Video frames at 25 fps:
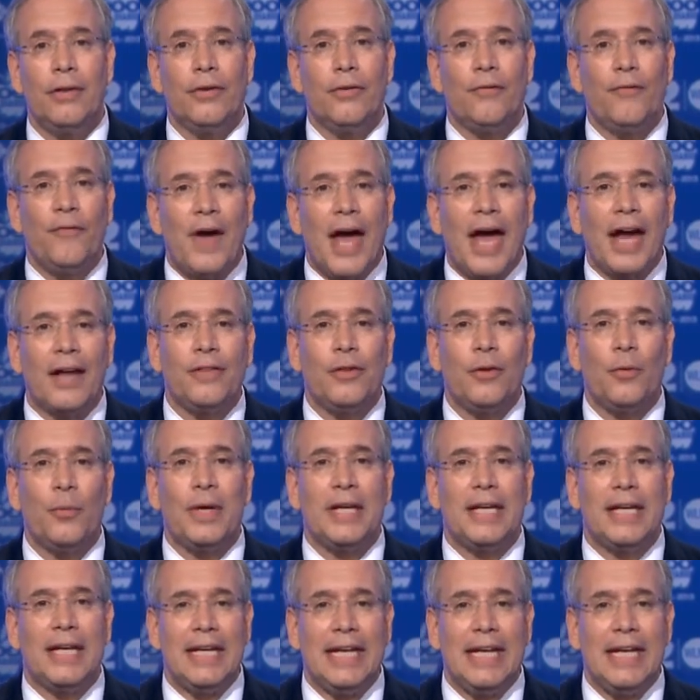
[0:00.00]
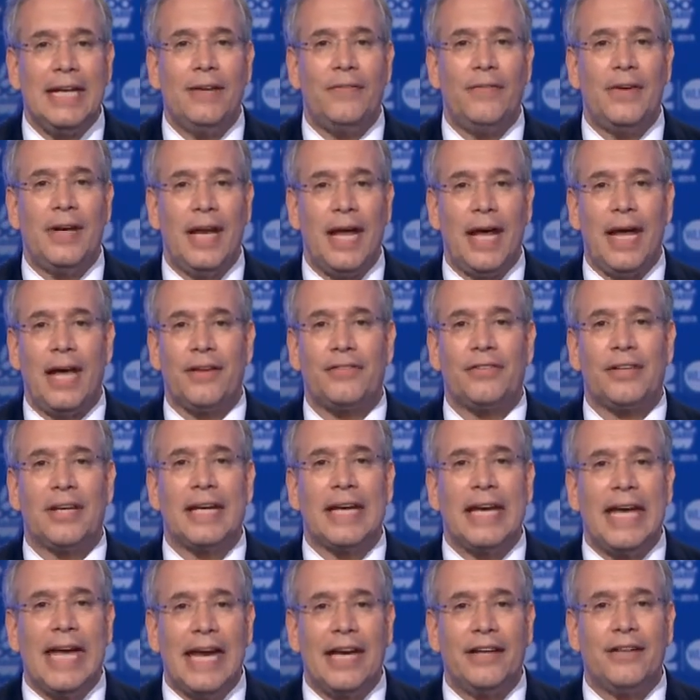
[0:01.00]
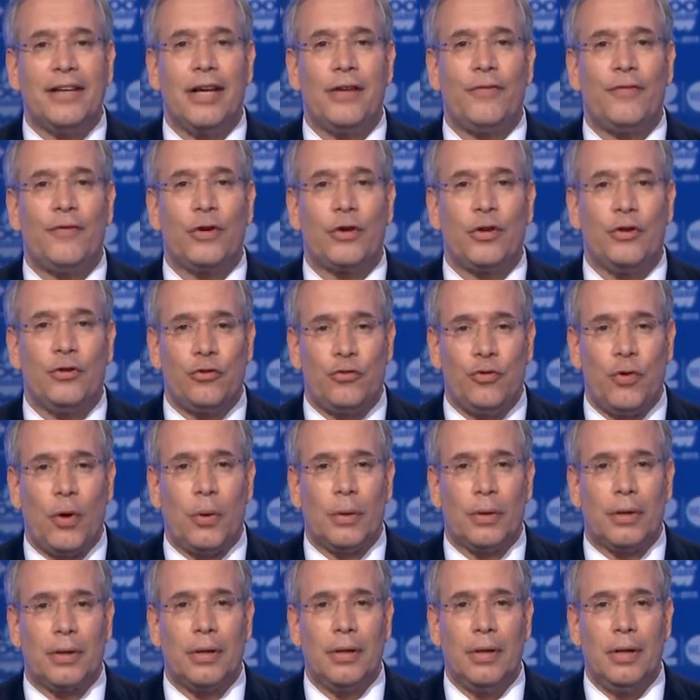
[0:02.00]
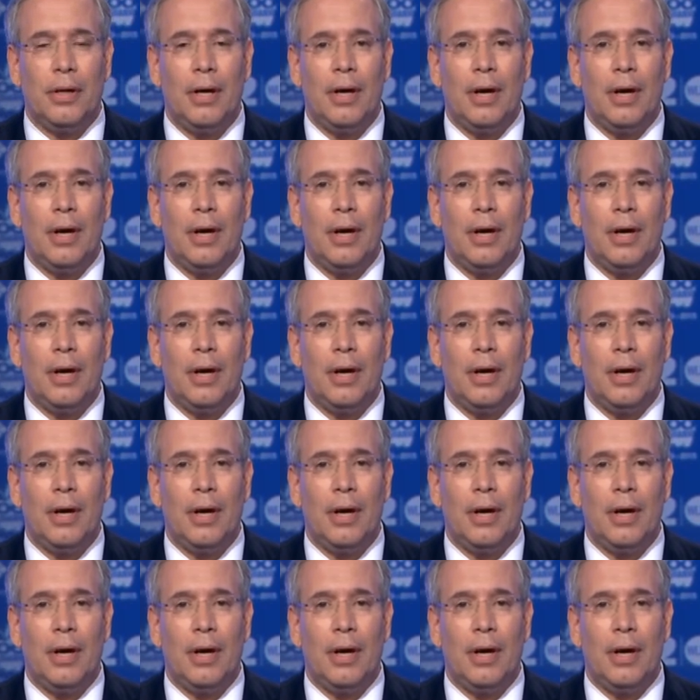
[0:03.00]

The fact that we can even ask a candidate for Comptroller